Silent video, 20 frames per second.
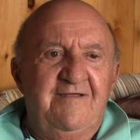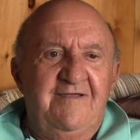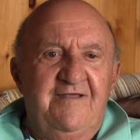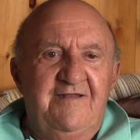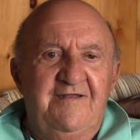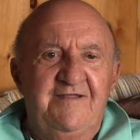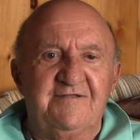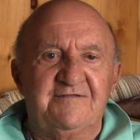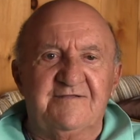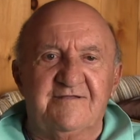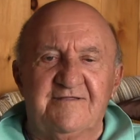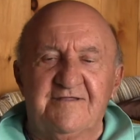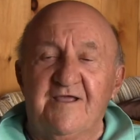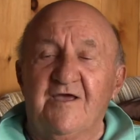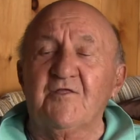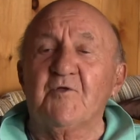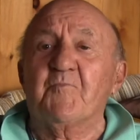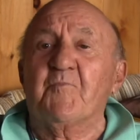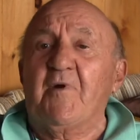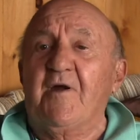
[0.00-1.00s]
and he said the
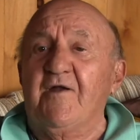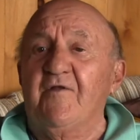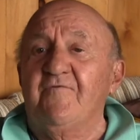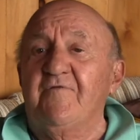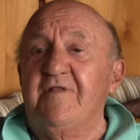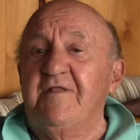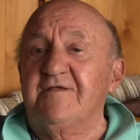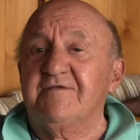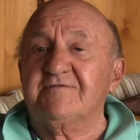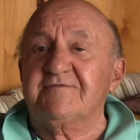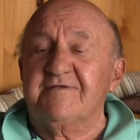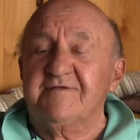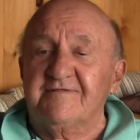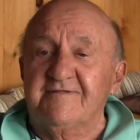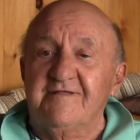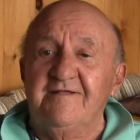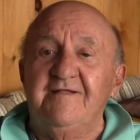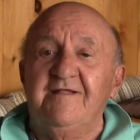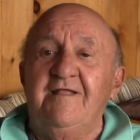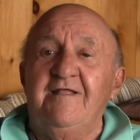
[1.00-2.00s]
other part of it is that
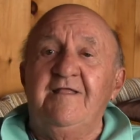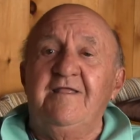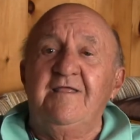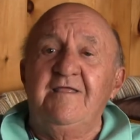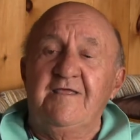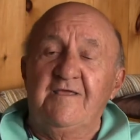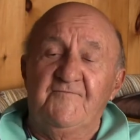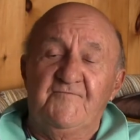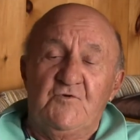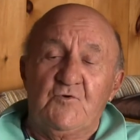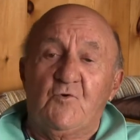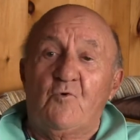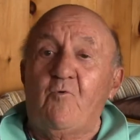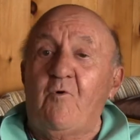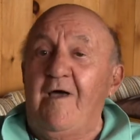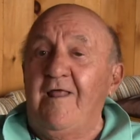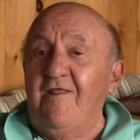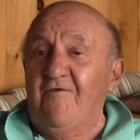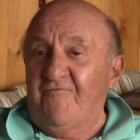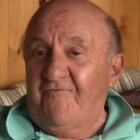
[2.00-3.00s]
if you
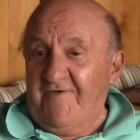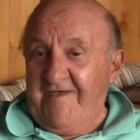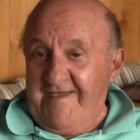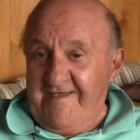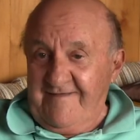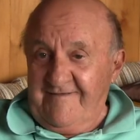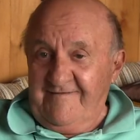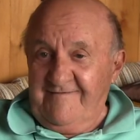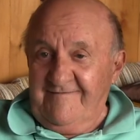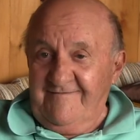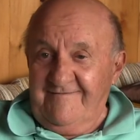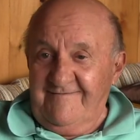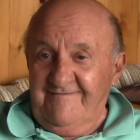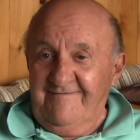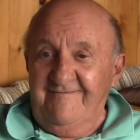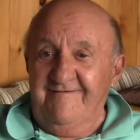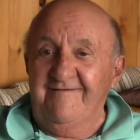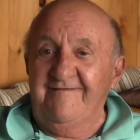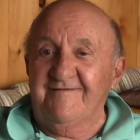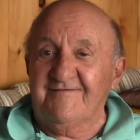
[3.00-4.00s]
qualify
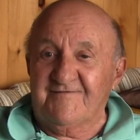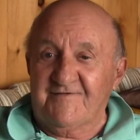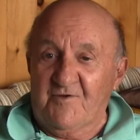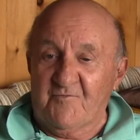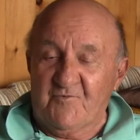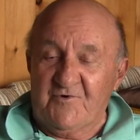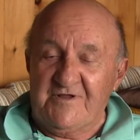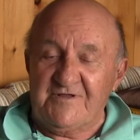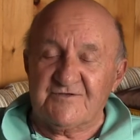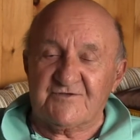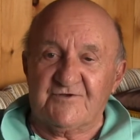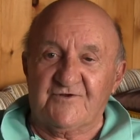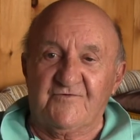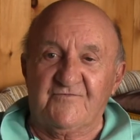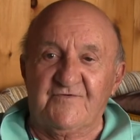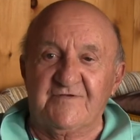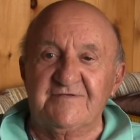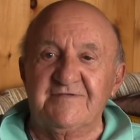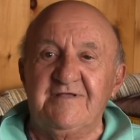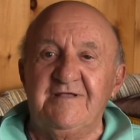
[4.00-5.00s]
in the submarine
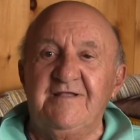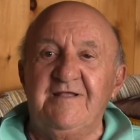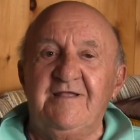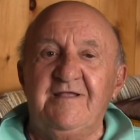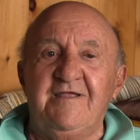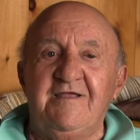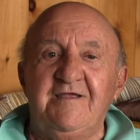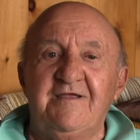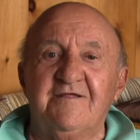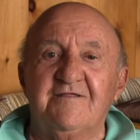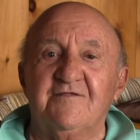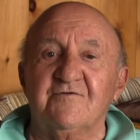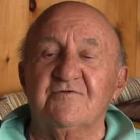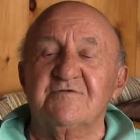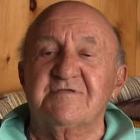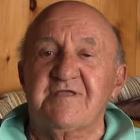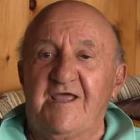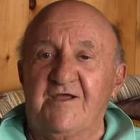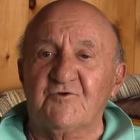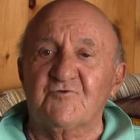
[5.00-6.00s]
service, there
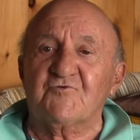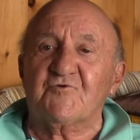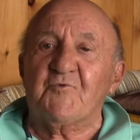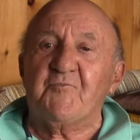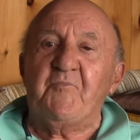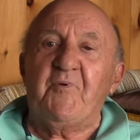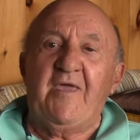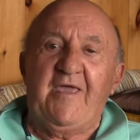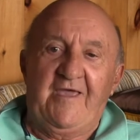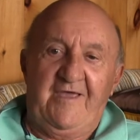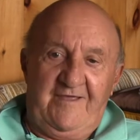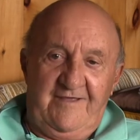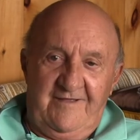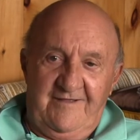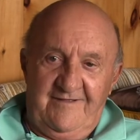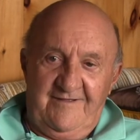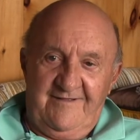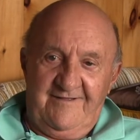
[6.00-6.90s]
is extra pay,